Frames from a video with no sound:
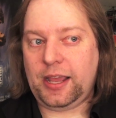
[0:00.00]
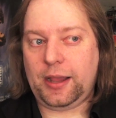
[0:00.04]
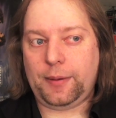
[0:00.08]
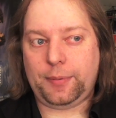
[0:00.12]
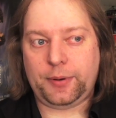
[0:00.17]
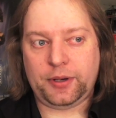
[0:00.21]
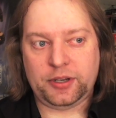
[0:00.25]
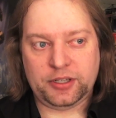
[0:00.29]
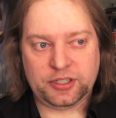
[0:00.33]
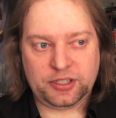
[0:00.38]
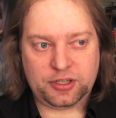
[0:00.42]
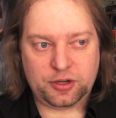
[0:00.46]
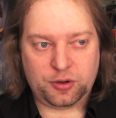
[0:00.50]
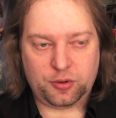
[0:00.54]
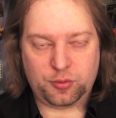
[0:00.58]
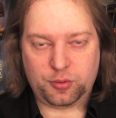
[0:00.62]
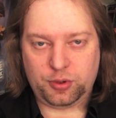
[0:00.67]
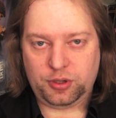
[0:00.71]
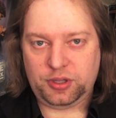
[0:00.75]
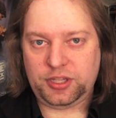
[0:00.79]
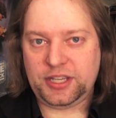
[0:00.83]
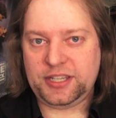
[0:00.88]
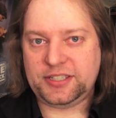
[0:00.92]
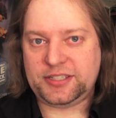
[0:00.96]
up to the
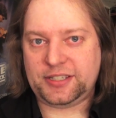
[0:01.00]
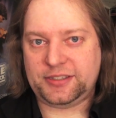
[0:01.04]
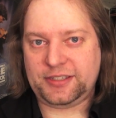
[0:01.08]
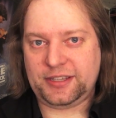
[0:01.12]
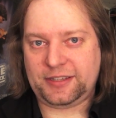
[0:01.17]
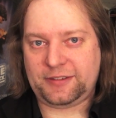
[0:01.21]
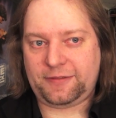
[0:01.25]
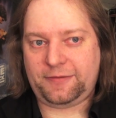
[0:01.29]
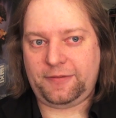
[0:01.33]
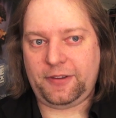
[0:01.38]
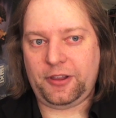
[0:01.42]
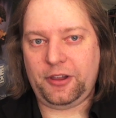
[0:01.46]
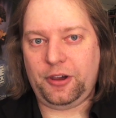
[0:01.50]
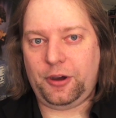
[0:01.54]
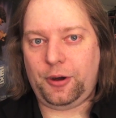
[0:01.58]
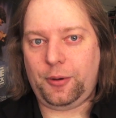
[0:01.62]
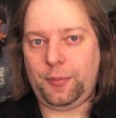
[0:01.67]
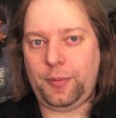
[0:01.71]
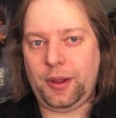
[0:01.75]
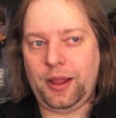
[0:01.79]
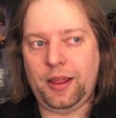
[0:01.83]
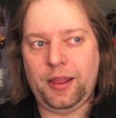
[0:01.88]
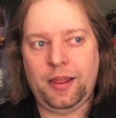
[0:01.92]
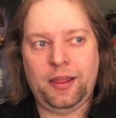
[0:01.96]
release of this
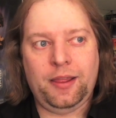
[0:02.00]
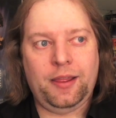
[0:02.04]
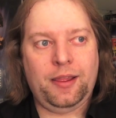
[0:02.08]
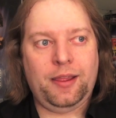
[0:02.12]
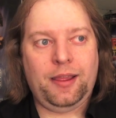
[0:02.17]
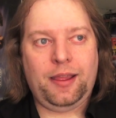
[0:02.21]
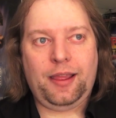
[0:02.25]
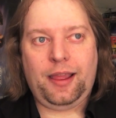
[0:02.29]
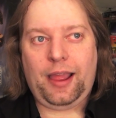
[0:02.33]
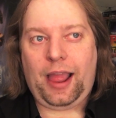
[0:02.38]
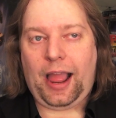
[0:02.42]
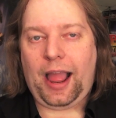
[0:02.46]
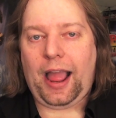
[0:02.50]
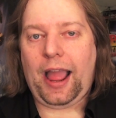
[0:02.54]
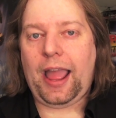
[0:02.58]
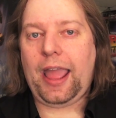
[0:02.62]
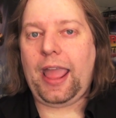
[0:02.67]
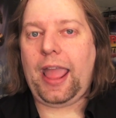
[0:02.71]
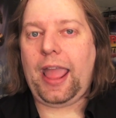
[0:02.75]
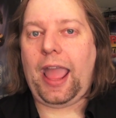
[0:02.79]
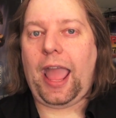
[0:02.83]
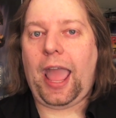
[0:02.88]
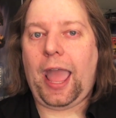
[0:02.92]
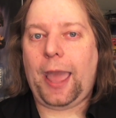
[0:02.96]
film.
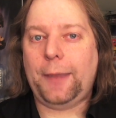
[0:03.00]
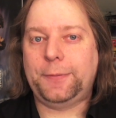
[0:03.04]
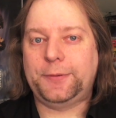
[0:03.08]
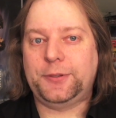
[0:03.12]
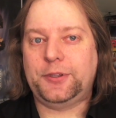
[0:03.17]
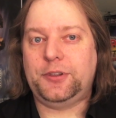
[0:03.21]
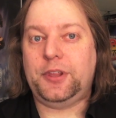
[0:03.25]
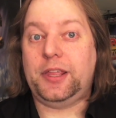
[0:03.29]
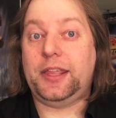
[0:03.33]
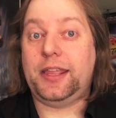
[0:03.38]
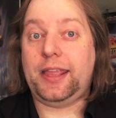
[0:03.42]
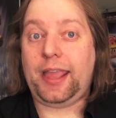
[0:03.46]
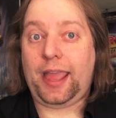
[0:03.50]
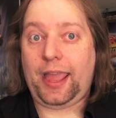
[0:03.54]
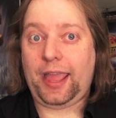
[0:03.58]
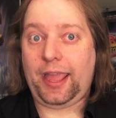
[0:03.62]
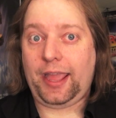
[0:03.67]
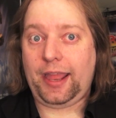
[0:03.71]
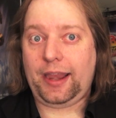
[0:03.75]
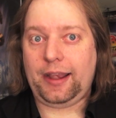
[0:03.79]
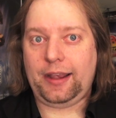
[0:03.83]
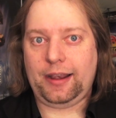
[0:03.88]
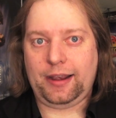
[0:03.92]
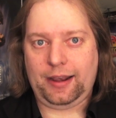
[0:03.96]
I absolutely
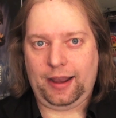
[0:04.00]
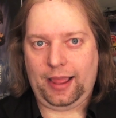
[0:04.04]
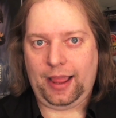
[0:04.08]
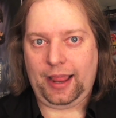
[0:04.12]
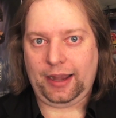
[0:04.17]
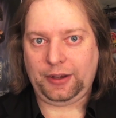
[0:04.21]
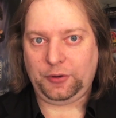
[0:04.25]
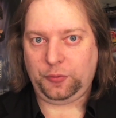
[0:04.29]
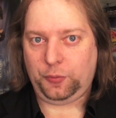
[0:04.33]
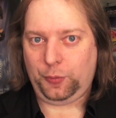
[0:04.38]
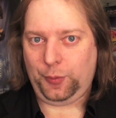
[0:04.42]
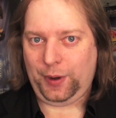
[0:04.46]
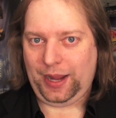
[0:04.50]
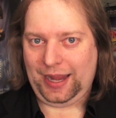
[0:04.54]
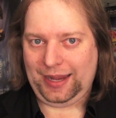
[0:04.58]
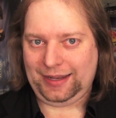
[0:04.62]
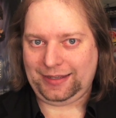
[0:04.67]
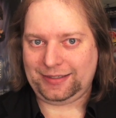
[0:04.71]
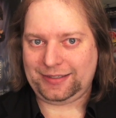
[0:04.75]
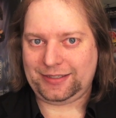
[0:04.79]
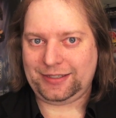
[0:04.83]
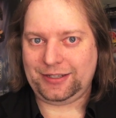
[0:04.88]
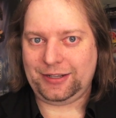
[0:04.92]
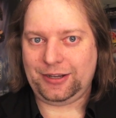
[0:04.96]
cannot
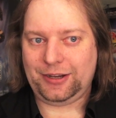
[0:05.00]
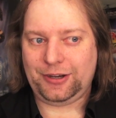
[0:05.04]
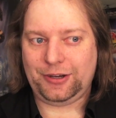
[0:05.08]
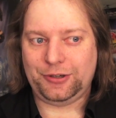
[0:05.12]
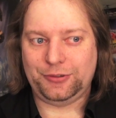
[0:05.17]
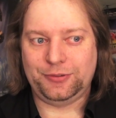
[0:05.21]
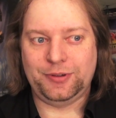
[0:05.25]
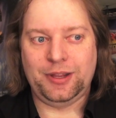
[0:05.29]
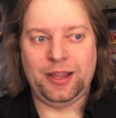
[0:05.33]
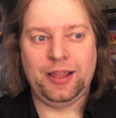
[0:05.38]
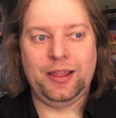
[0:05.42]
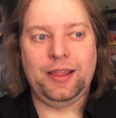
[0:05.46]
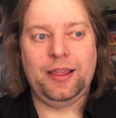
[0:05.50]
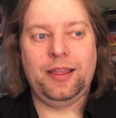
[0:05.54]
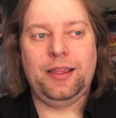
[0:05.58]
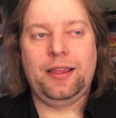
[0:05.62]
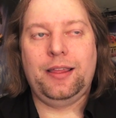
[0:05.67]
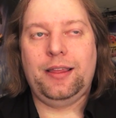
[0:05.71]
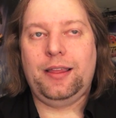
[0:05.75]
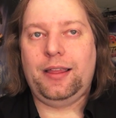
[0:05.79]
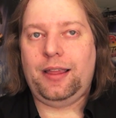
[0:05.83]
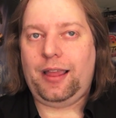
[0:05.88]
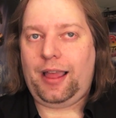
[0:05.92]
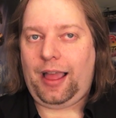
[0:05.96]
wait. So
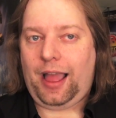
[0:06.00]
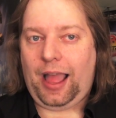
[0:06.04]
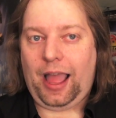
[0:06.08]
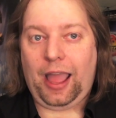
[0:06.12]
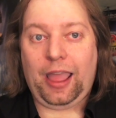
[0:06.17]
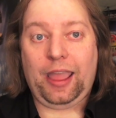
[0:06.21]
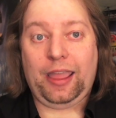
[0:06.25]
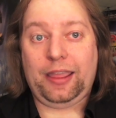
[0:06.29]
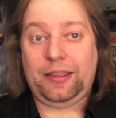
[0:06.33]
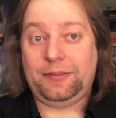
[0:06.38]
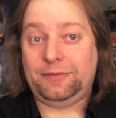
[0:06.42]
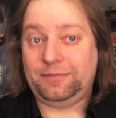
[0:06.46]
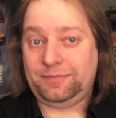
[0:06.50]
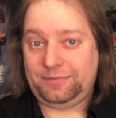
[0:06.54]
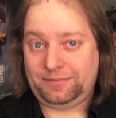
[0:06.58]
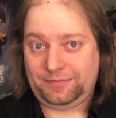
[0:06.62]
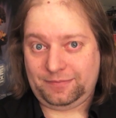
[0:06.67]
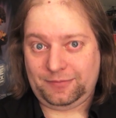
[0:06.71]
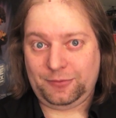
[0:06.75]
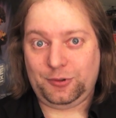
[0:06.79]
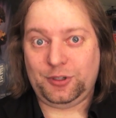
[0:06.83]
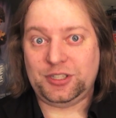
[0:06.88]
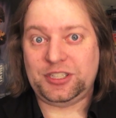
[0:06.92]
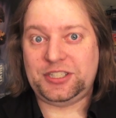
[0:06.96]
I
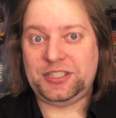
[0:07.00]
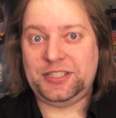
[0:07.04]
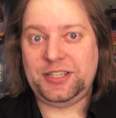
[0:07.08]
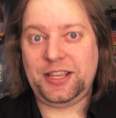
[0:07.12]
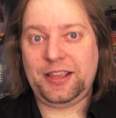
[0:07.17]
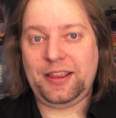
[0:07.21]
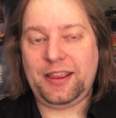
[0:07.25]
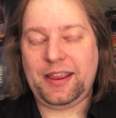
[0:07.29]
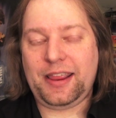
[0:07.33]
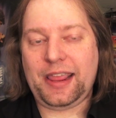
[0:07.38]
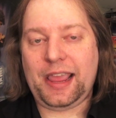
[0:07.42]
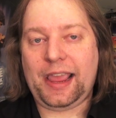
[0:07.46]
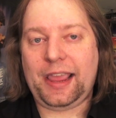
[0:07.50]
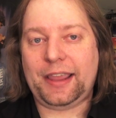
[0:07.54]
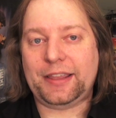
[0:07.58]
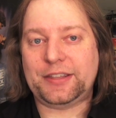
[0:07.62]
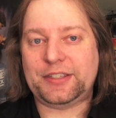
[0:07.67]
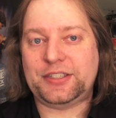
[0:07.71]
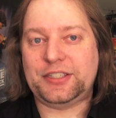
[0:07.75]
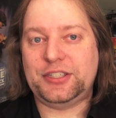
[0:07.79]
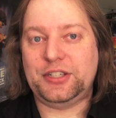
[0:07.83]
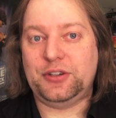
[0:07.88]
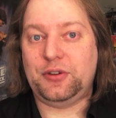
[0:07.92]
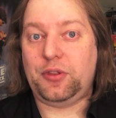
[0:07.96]
will see you guys
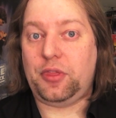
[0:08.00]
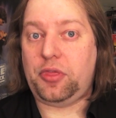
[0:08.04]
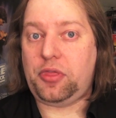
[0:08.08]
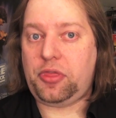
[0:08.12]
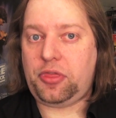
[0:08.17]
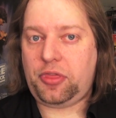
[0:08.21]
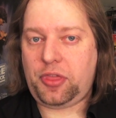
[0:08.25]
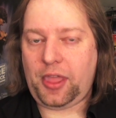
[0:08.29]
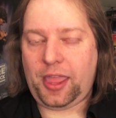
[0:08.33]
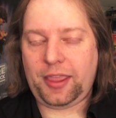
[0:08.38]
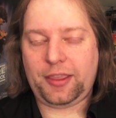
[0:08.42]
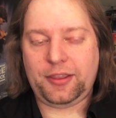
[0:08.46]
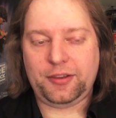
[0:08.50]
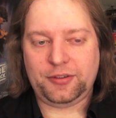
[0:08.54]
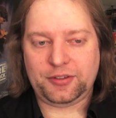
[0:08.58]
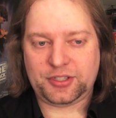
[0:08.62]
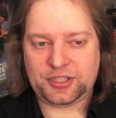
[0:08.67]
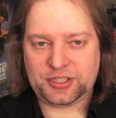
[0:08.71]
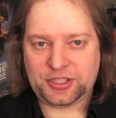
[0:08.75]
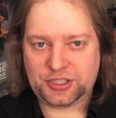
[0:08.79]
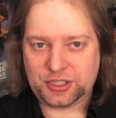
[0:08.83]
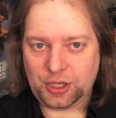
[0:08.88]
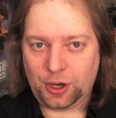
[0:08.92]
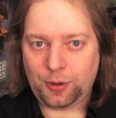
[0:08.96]
soon. Thank you
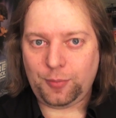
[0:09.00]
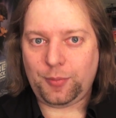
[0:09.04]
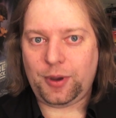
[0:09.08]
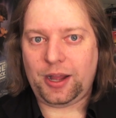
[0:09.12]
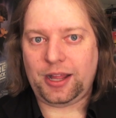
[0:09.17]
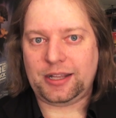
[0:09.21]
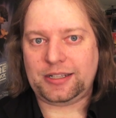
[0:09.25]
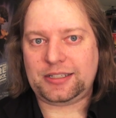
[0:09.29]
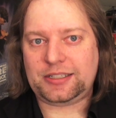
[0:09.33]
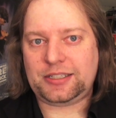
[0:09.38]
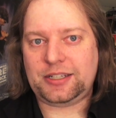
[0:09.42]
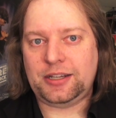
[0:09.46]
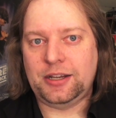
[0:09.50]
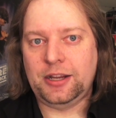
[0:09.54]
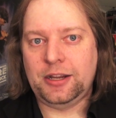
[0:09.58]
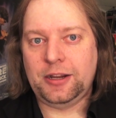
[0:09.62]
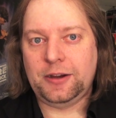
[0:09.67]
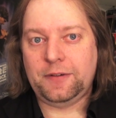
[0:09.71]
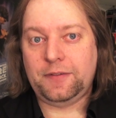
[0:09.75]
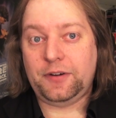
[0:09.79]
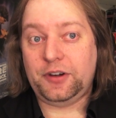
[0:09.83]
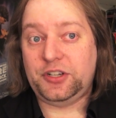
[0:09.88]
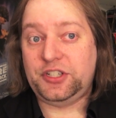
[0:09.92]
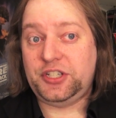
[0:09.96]
so much
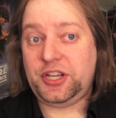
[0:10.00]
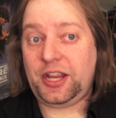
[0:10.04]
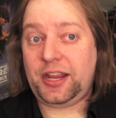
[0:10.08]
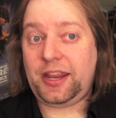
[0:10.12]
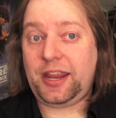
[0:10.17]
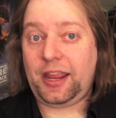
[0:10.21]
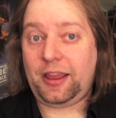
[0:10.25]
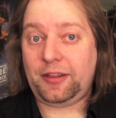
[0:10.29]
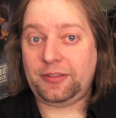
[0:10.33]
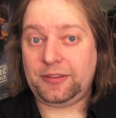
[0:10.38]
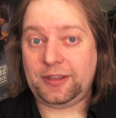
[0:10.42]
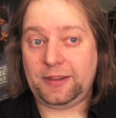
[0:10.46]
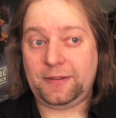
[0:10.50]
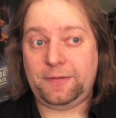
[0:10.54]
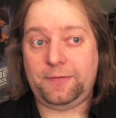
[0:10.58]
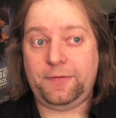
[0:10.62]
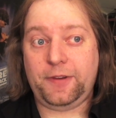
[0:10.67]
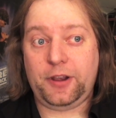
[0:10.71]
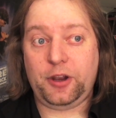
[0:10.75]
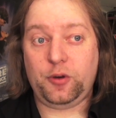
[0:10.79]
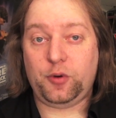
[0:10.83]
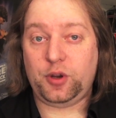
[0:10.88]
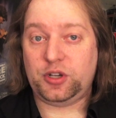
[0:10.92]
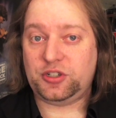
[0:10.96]
for checking out this
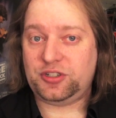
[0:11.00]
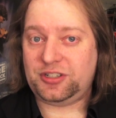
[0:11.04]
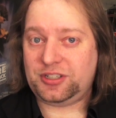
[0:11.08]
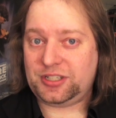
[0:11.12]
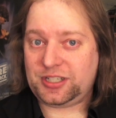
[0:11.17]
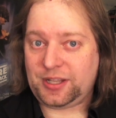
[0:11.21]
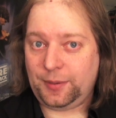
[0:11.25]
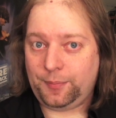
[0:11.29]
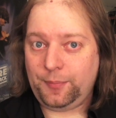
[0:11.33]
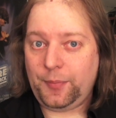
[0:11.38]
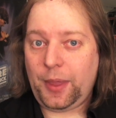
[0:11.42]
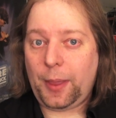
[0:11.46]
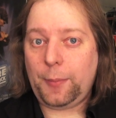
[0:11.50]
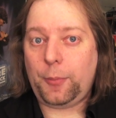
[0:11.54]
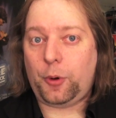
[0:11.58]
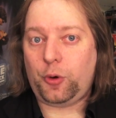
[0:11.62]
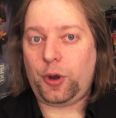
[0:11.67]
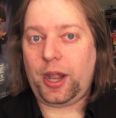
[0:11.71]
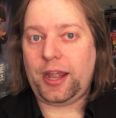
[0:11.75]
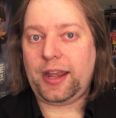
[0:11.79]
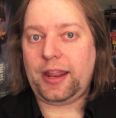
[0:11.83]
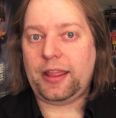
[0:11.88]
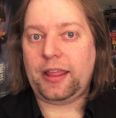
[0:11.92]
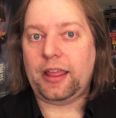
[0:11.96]
video, which is
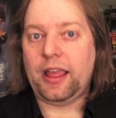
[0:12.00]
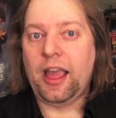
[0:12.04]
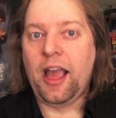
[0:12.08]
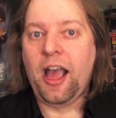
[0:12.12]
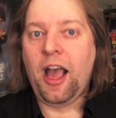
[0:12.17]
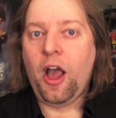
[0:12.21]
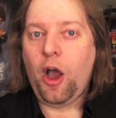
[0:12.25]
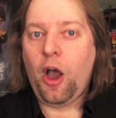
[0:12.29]
commemorating